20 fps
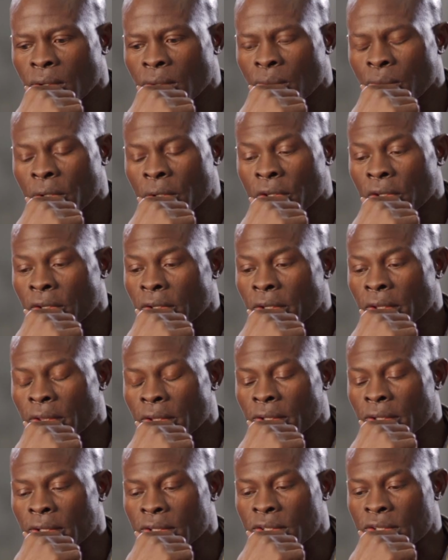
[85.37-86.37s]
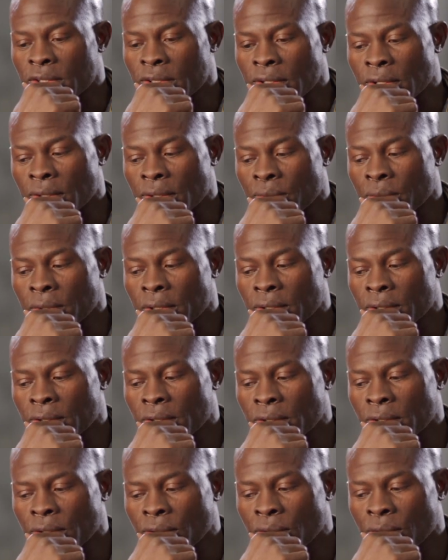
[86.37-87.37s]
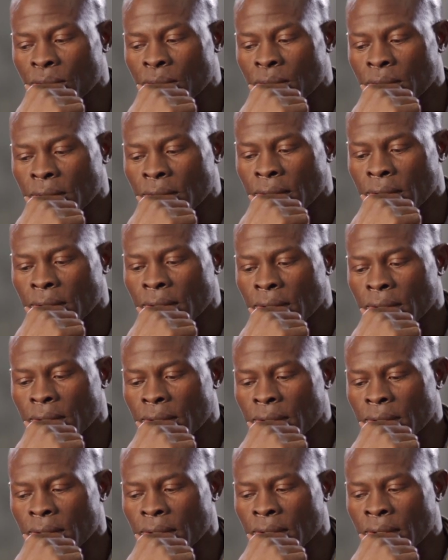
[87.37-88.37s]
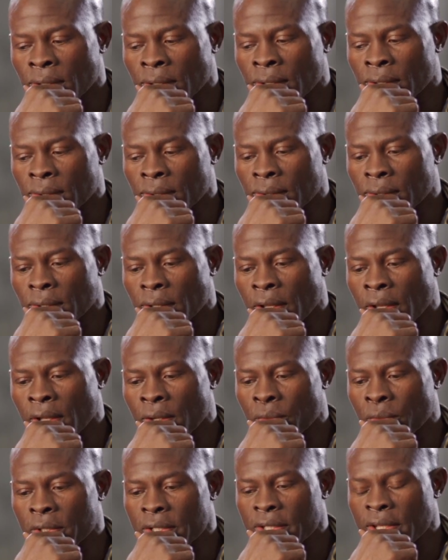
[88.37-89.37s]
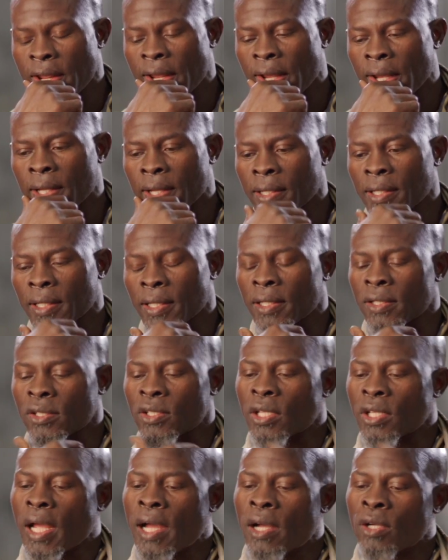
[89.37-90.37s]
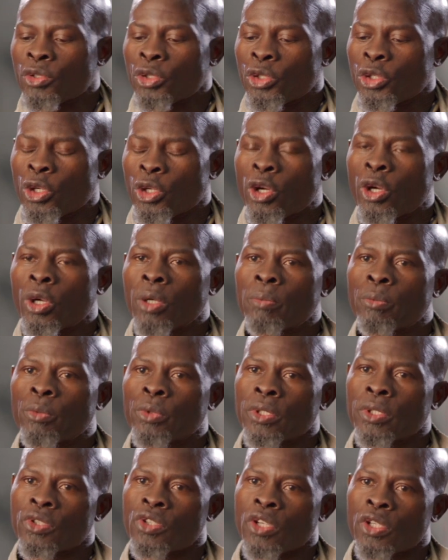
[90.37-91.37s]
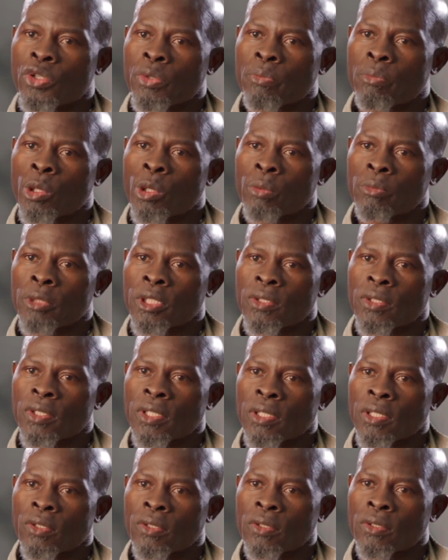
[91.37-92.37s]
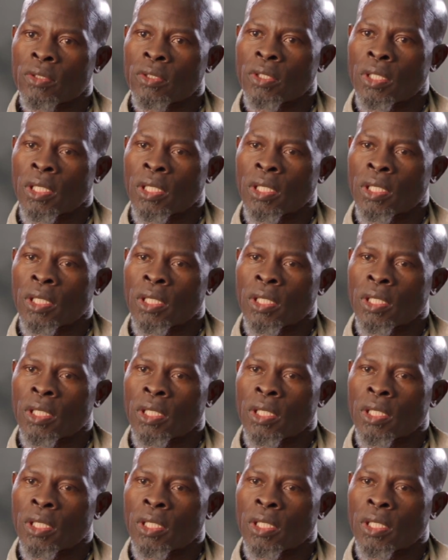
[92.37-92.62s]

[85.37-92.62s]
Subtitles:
Well, the only thing that's really going through Henry's head is how do you cope with such moments, you know?